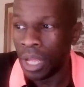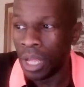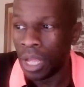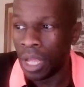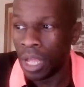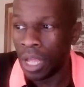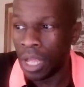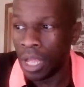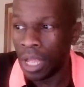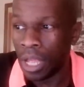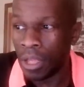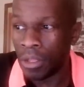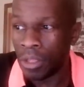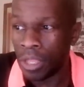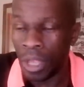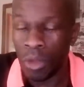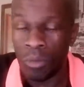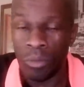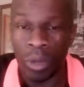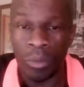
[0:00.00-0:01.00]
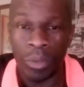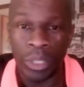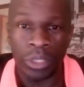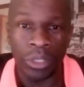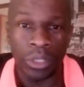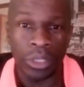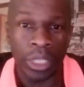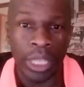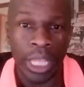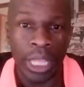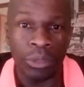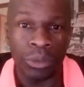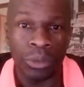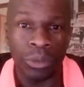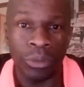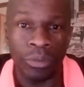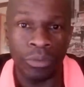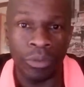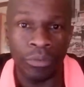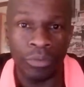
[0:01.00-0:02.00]
uh, you know, where we took the
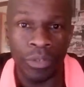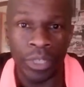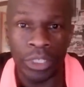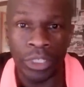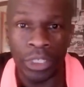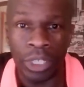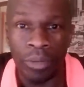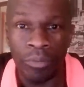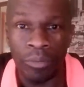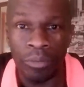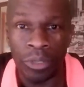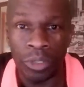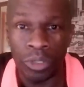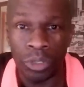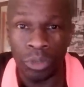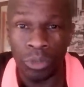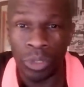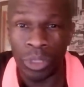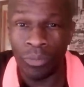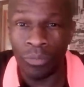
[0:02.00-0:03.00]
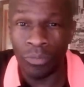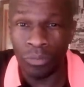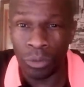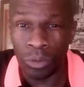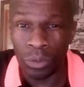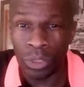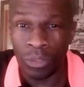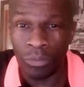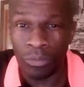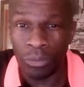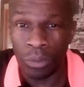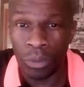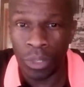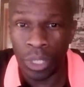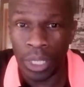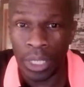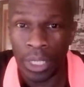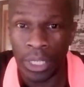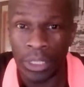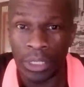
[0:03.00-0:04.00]
council for the first time from the Tories in 44
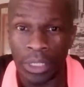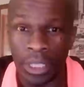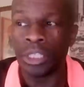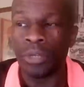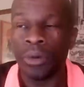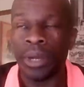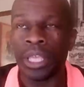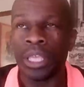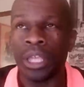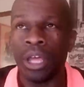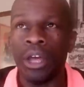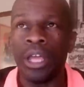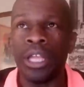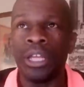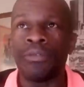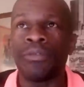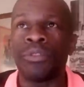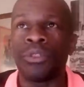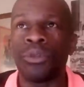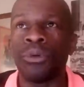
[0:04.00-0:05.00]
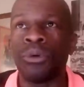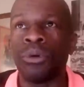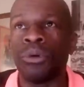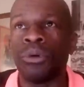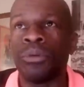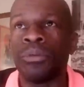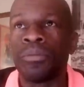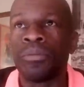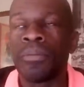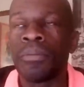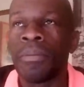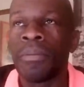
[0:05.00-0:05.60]
years. And so I kind of thought